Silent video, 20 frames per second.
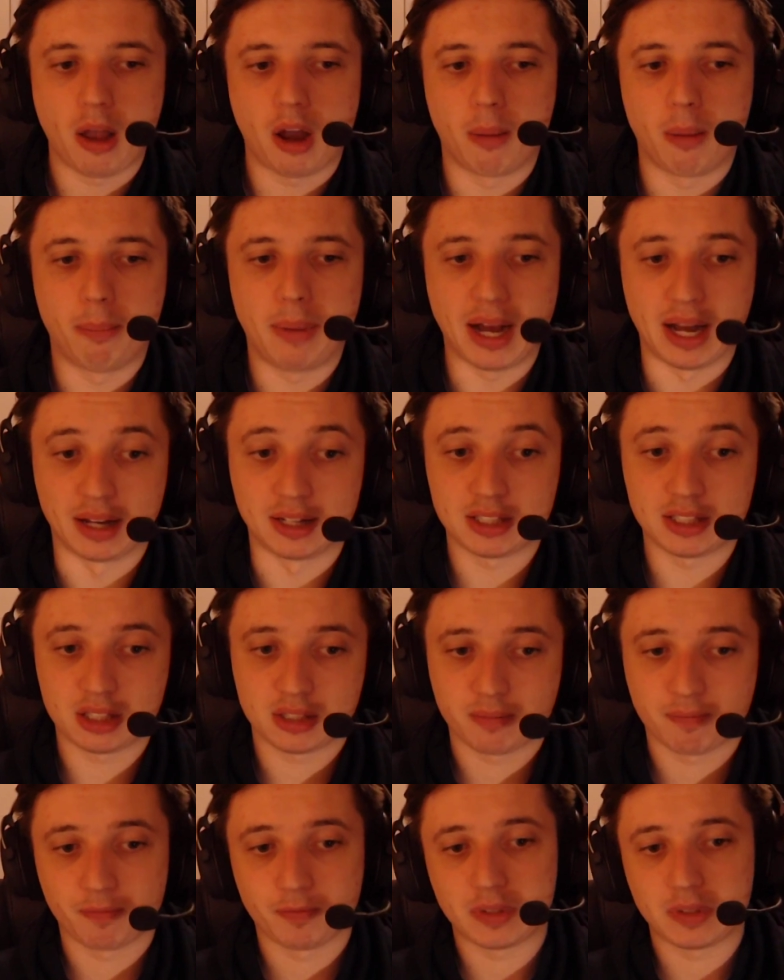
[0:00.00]
But
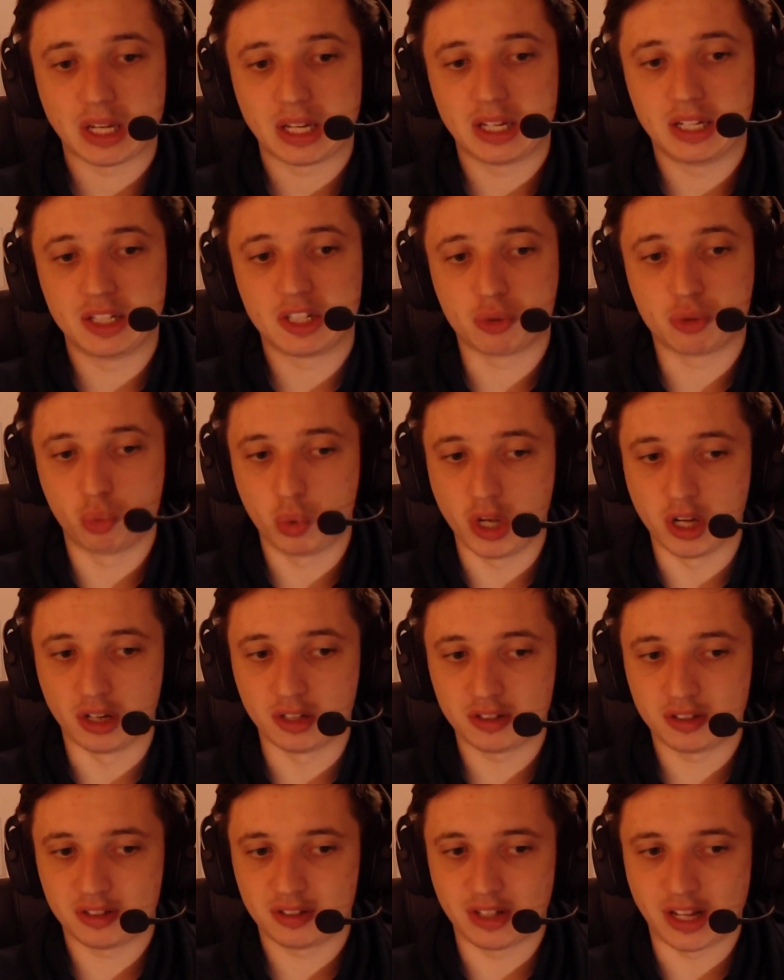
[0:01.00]
it's
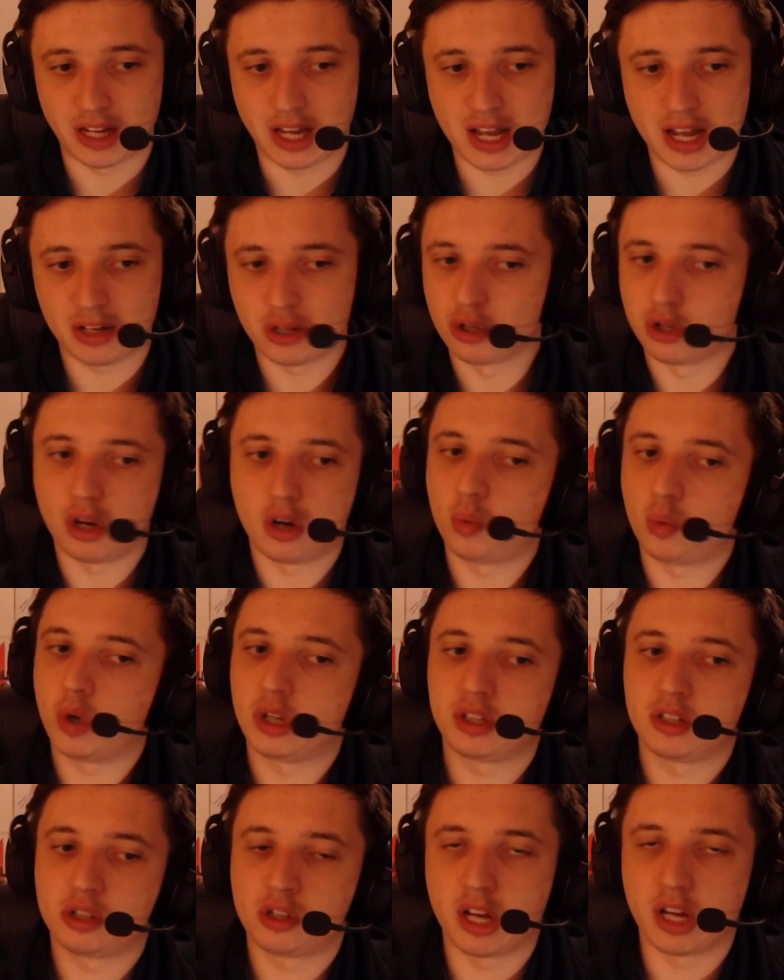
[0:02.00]
weird. Like, I don't know
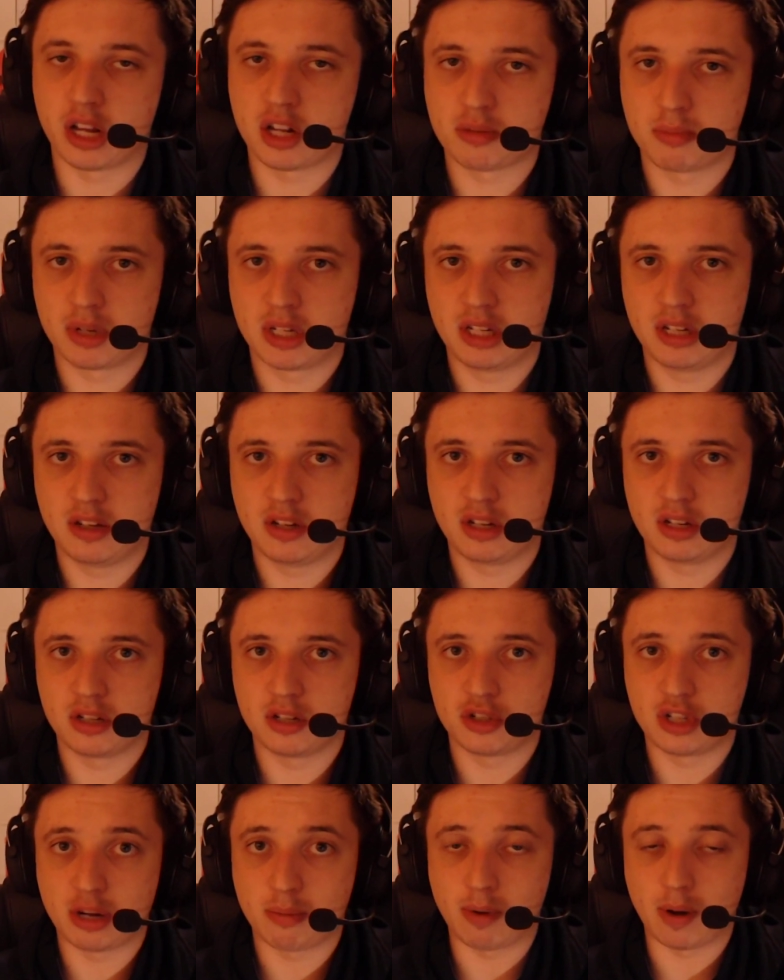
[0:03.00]
what the connection between
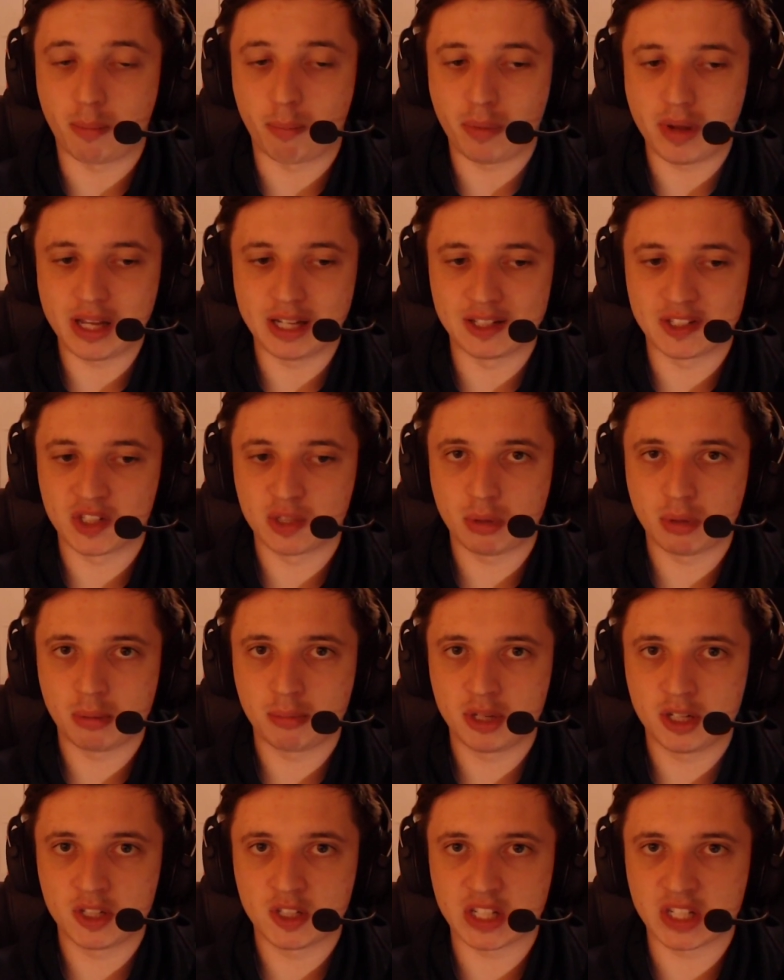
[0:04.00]
JYP and Super
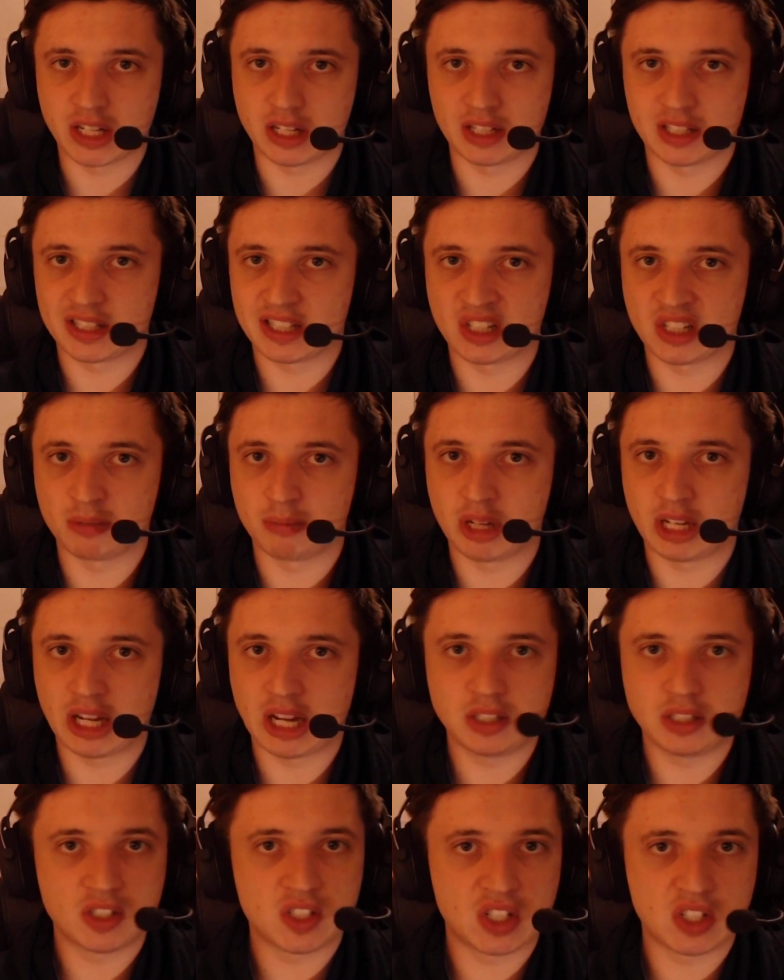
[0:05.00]
B is. Like, it doesn't make
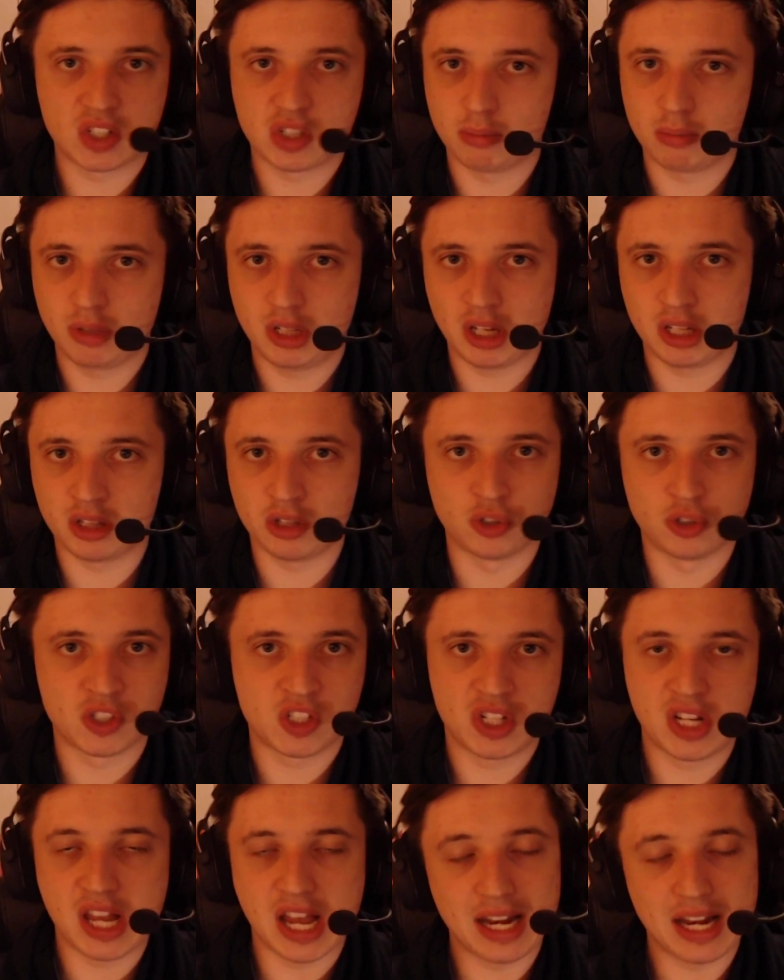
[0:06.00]
any sense to me. I don't
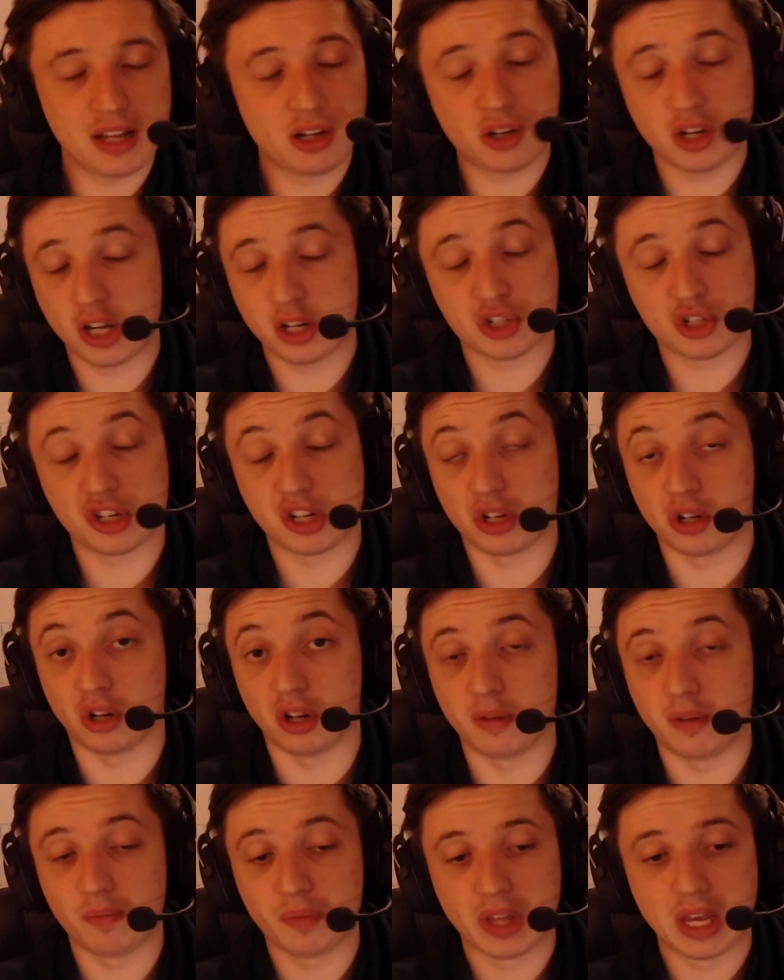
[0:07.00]
see any connection at all.
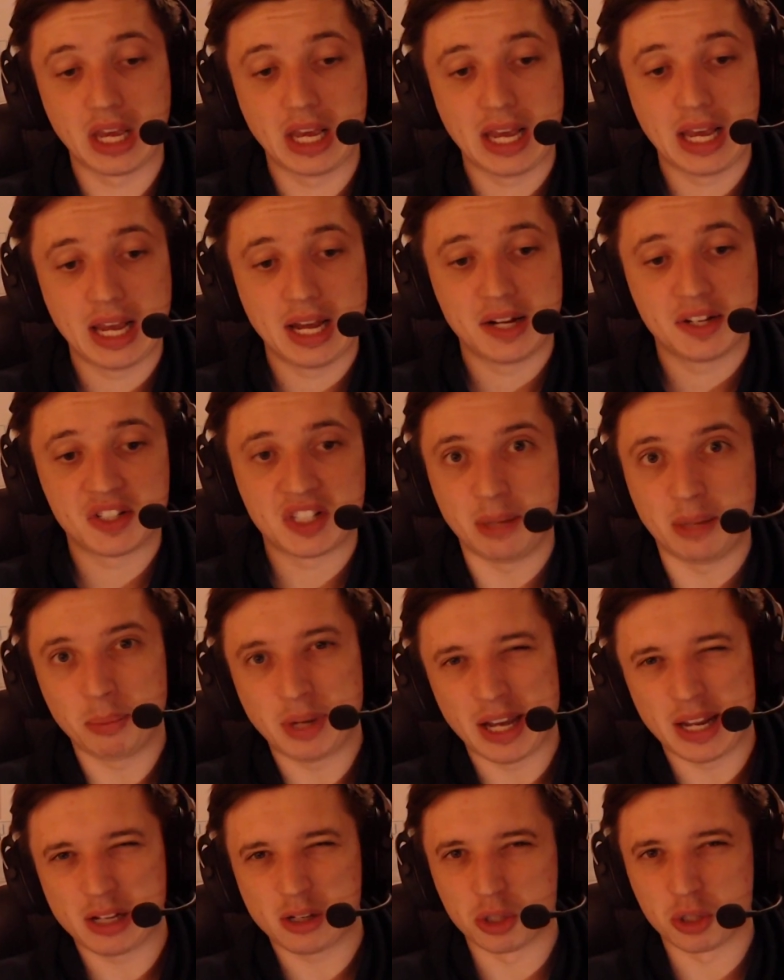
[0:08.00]
Same
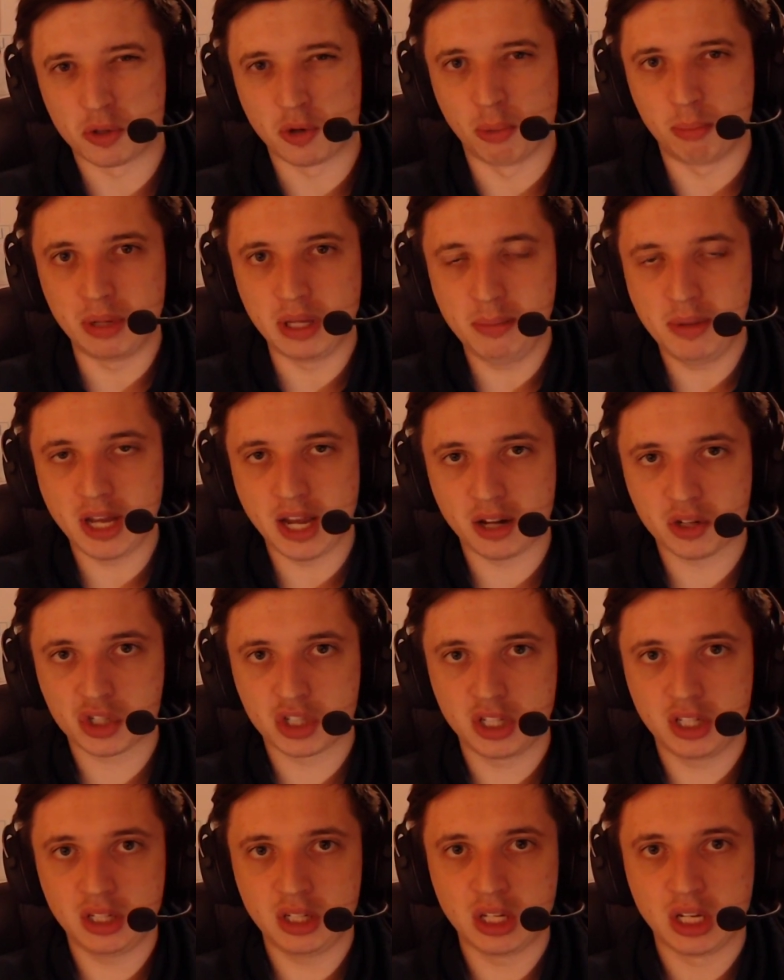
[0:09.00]
kind of goes for BIBI,
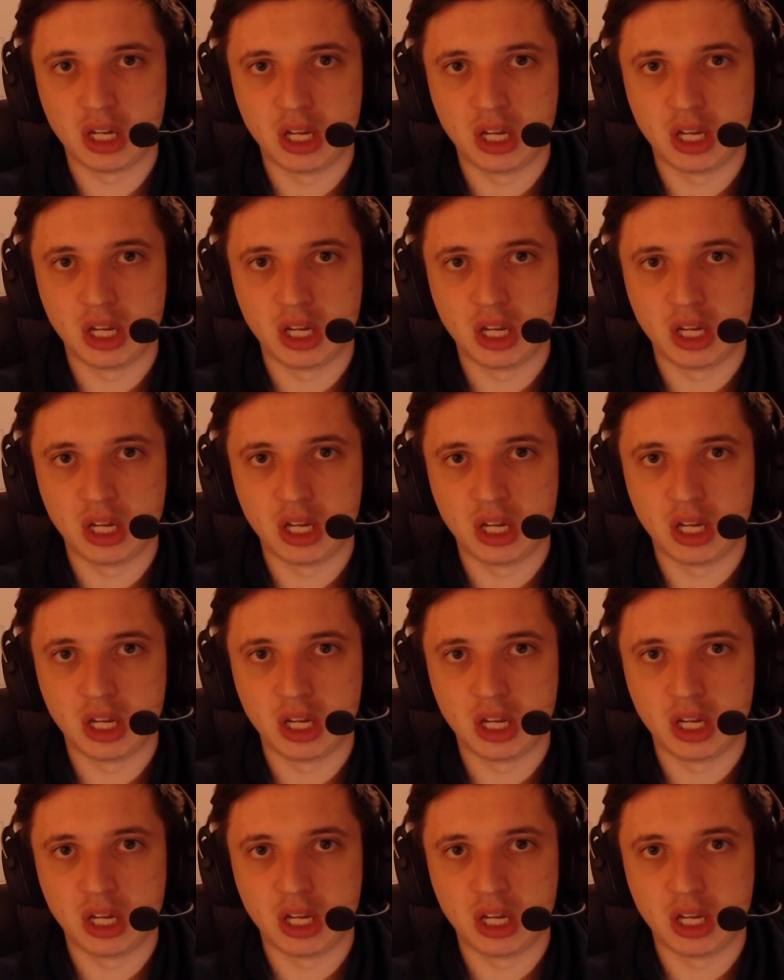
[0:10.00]
actually.